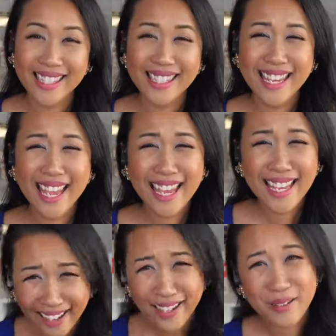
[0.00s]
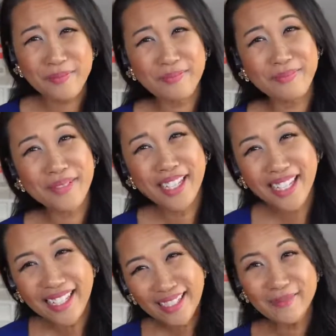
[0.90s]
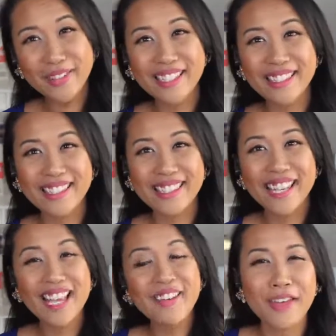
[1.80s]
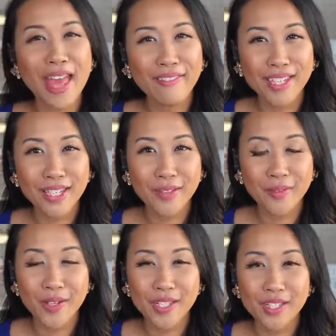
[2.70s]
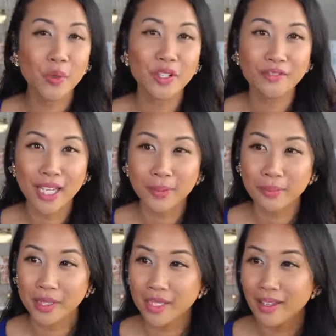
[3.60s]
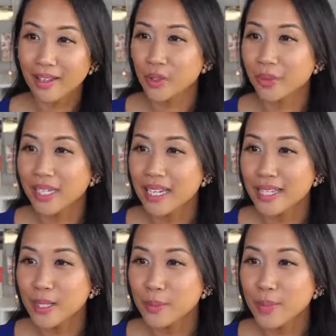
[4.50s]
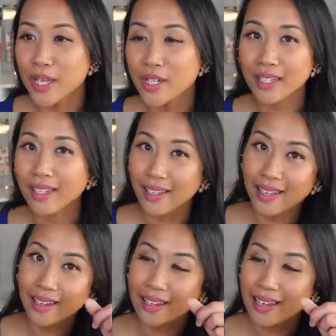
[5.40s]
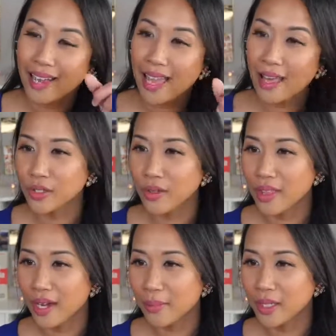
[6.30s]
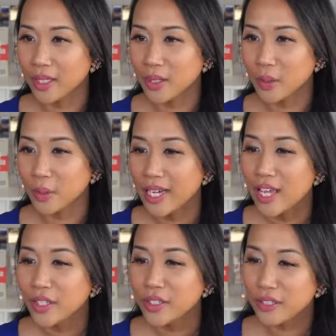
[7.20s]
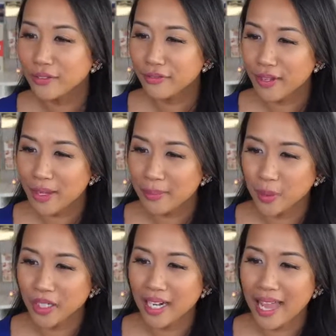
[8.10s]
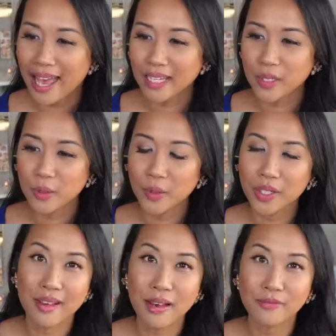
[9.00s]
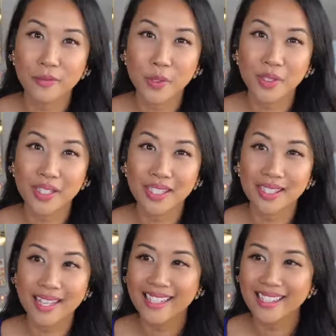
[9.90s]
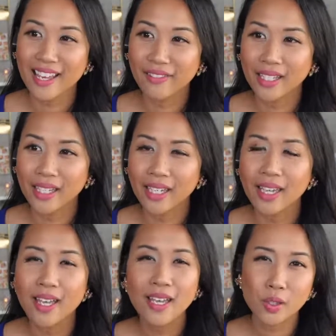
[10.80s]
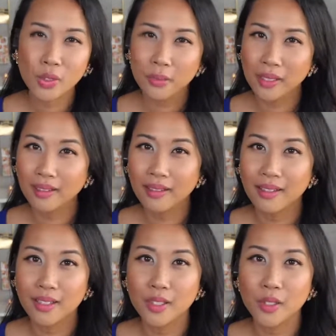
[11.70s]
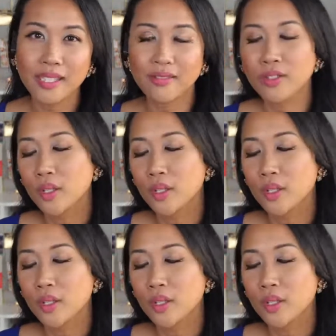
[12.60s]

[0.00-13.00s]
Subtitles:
Take care. Be good. Be safe. And if you have any questions, you know where to find me on social media, especially now that you know that I'm on Twitter. You can find me on Twitter at twitter.com/Hey Stephanie. Just tweet me, do that stuff.